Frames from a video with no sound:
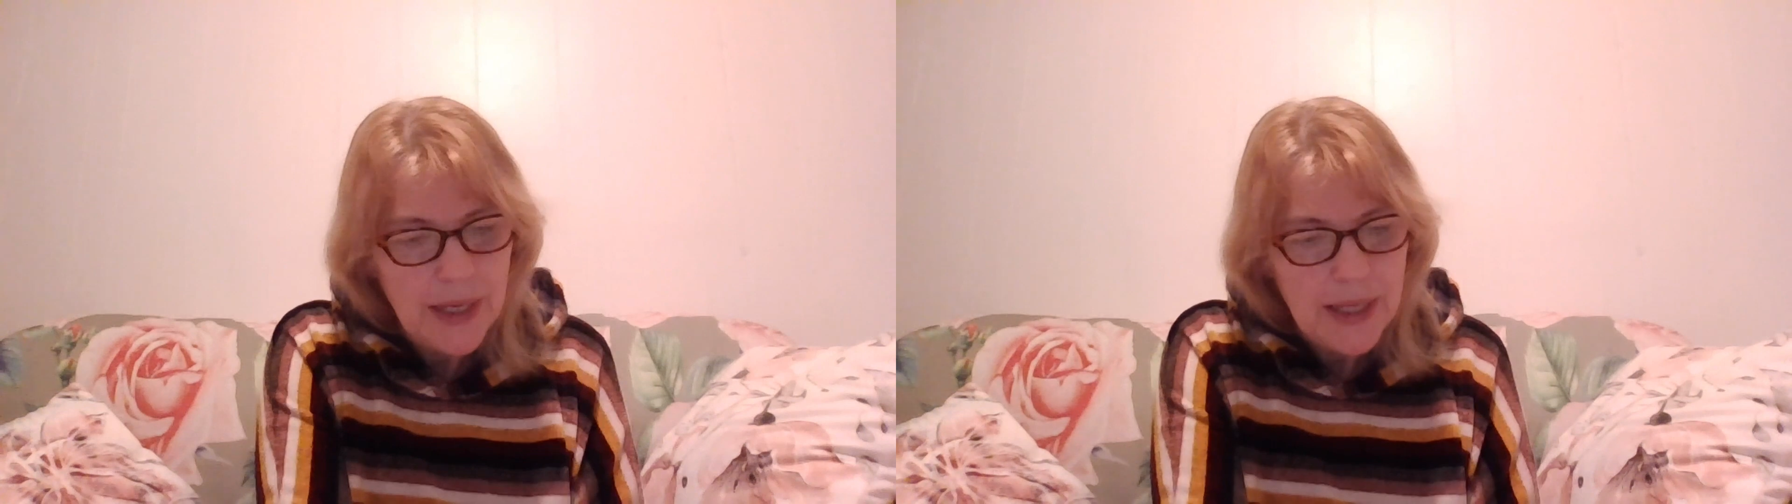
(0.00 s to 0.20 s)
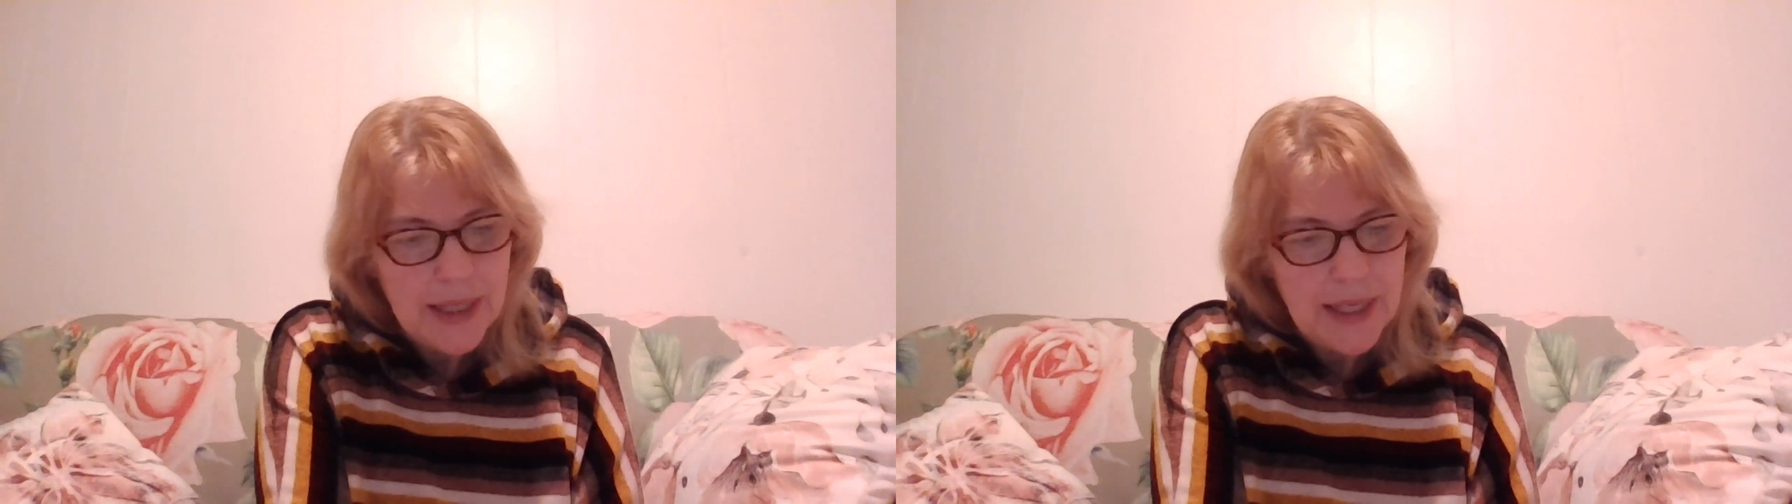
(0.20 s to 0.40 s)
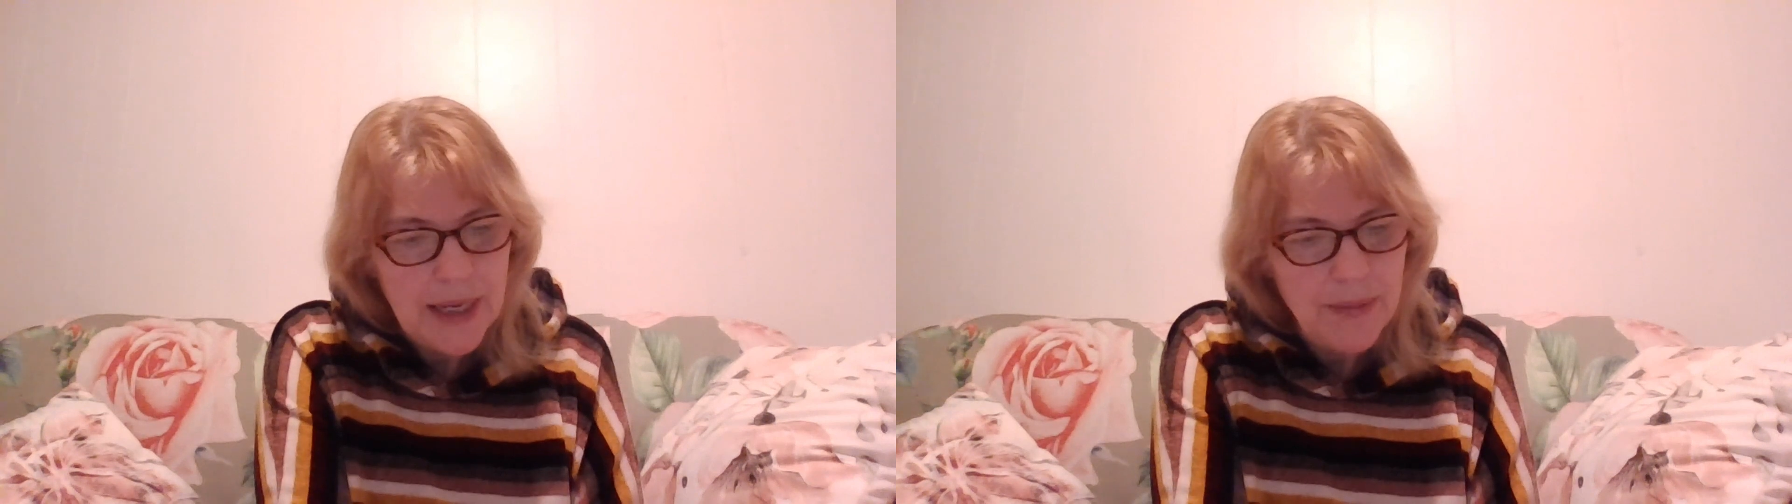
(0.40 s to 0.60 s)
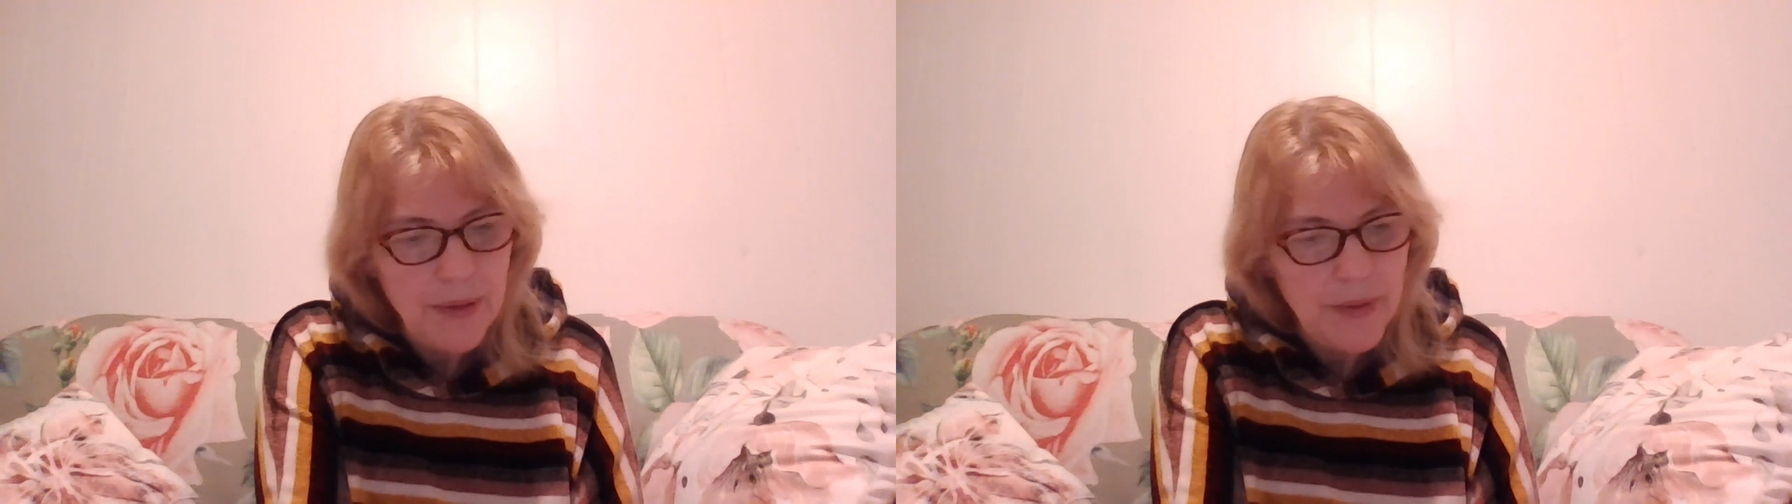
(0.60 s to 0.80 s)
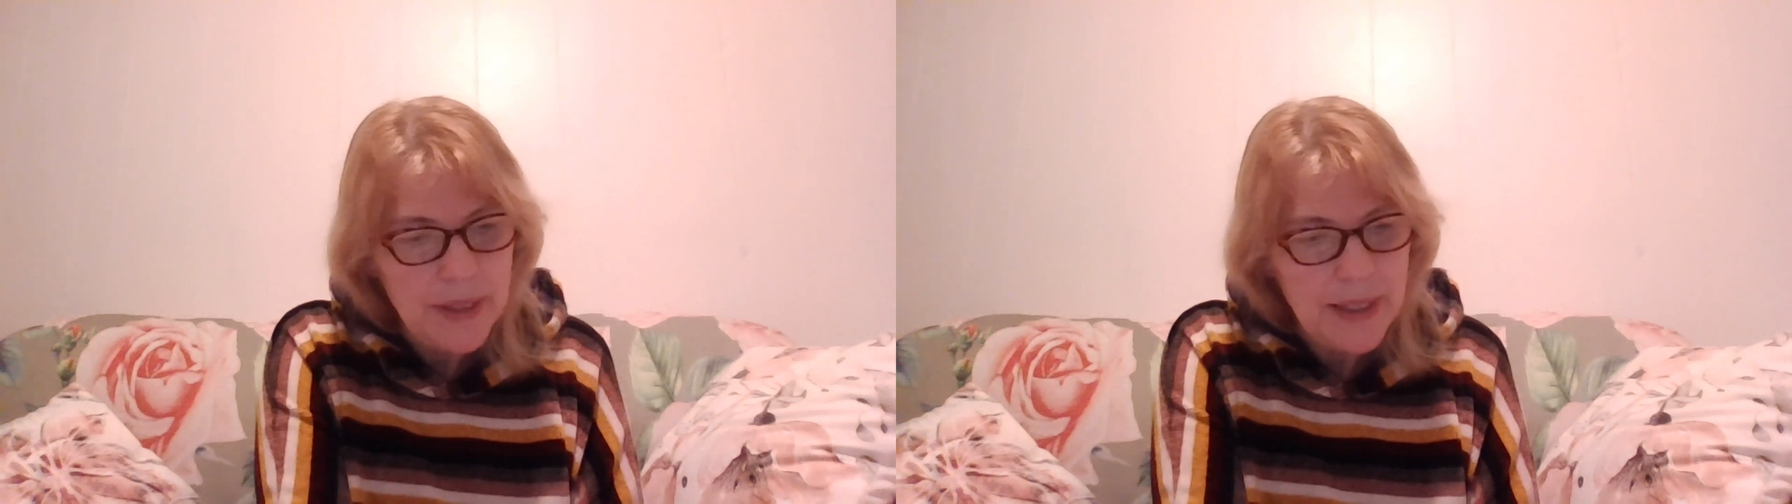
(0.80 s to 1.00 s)
The
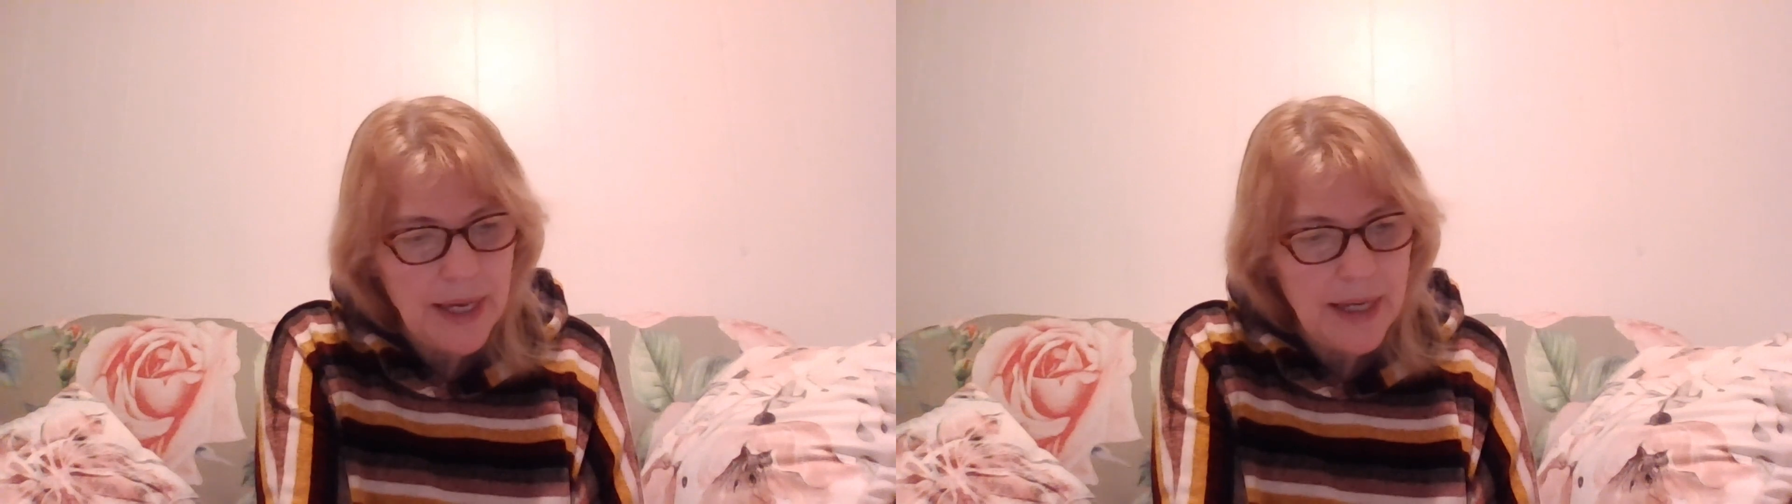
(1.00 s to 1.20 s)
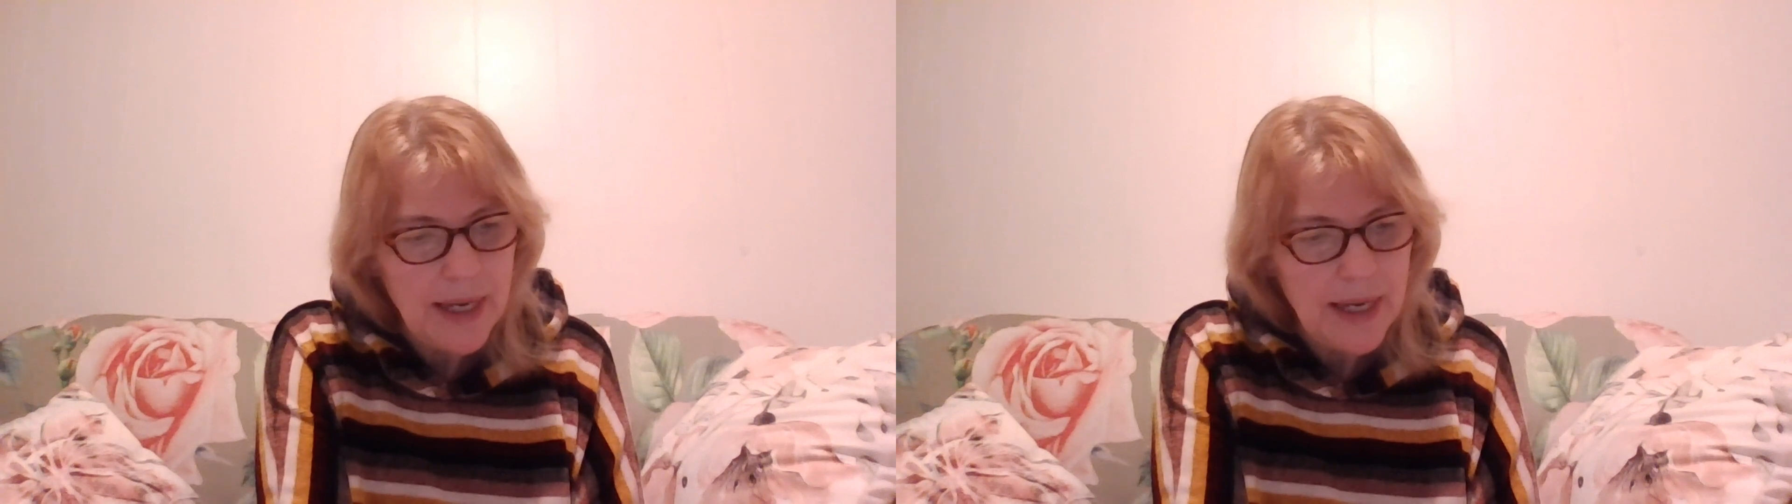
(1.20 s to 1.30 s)
table was set